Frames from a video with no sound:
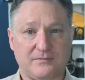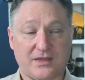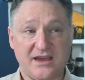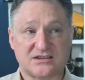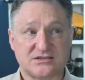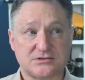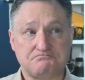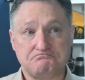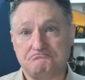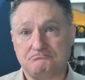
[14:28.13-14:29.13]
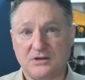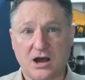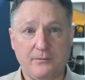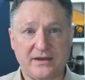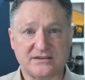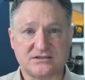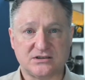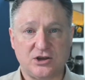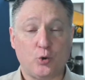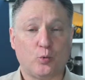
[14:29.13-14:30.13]
Likes,
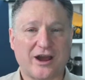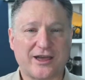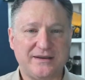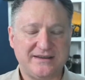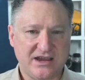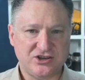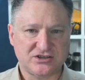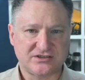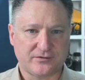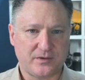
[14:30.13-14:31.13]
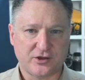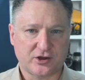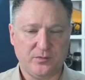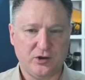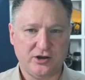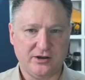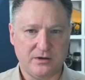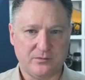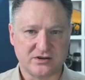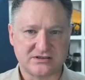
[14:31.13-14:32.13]
comments, recommendations from other community
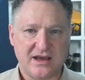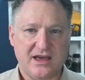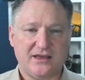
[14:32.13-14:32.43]
members.